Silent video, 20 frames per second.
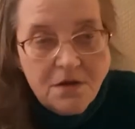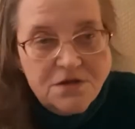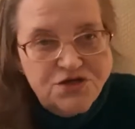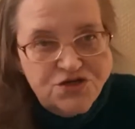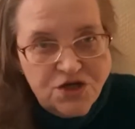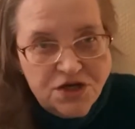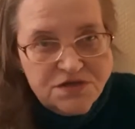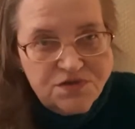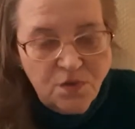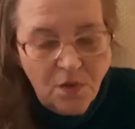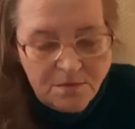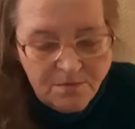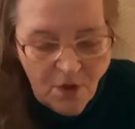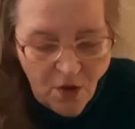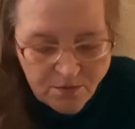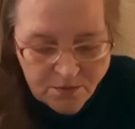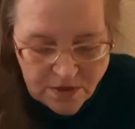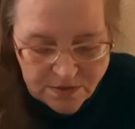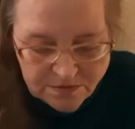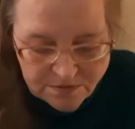Just one
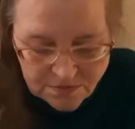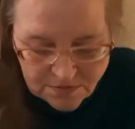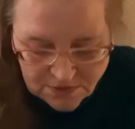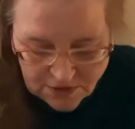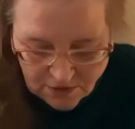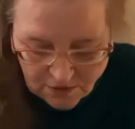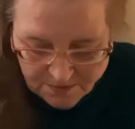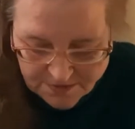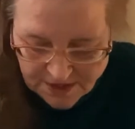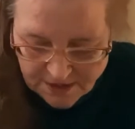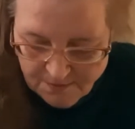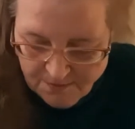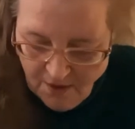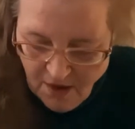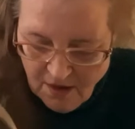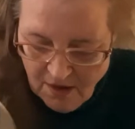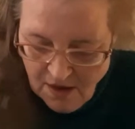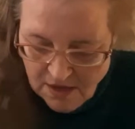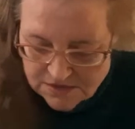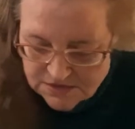moment. There'll be a
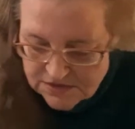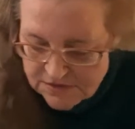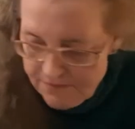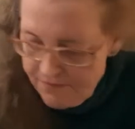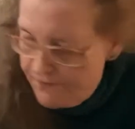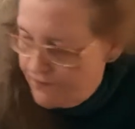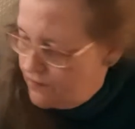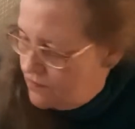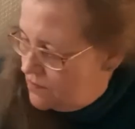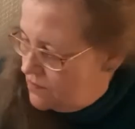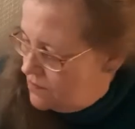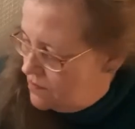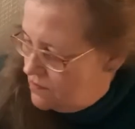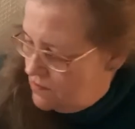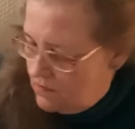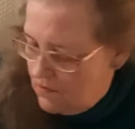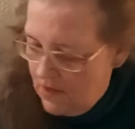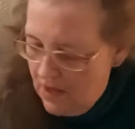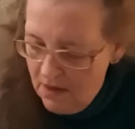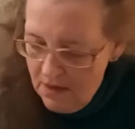pause.
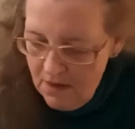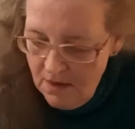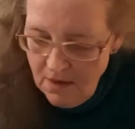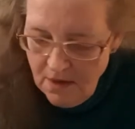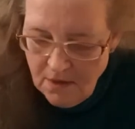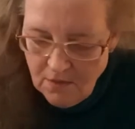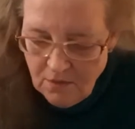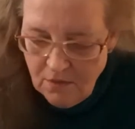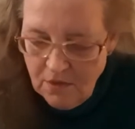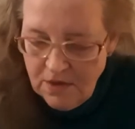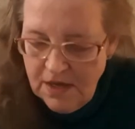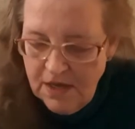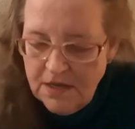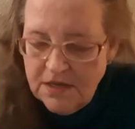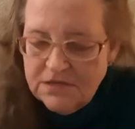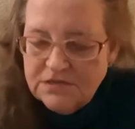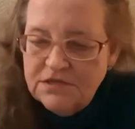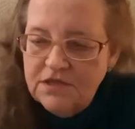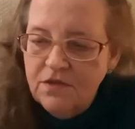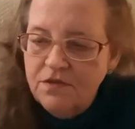We'll get
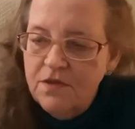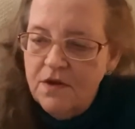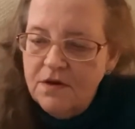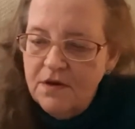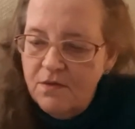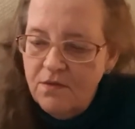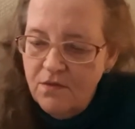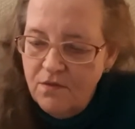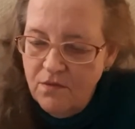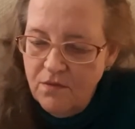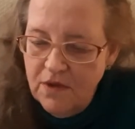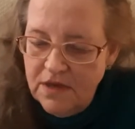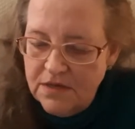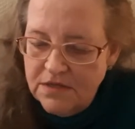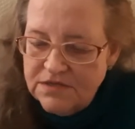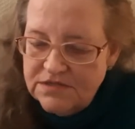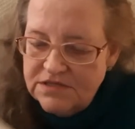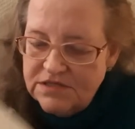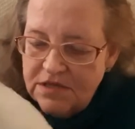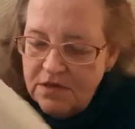it so that we
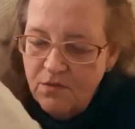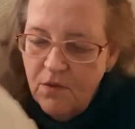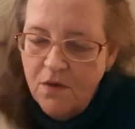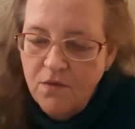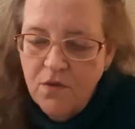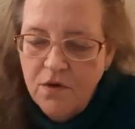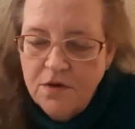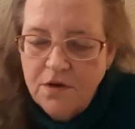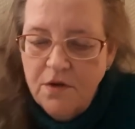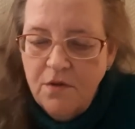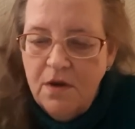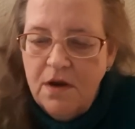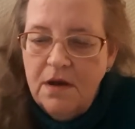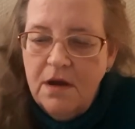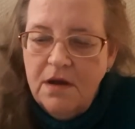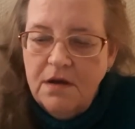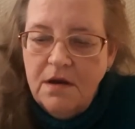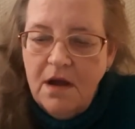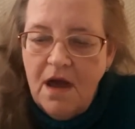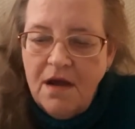can see what we're doing
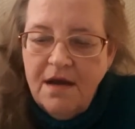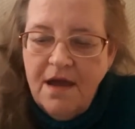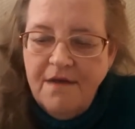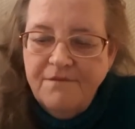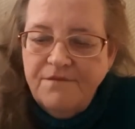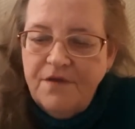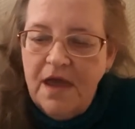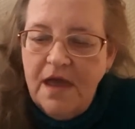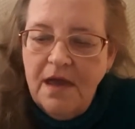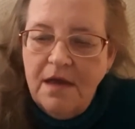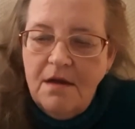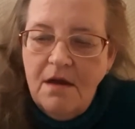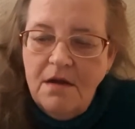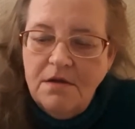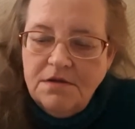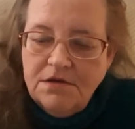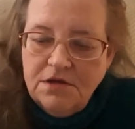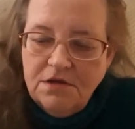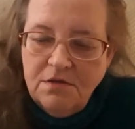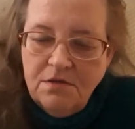and not have to hang on
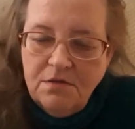to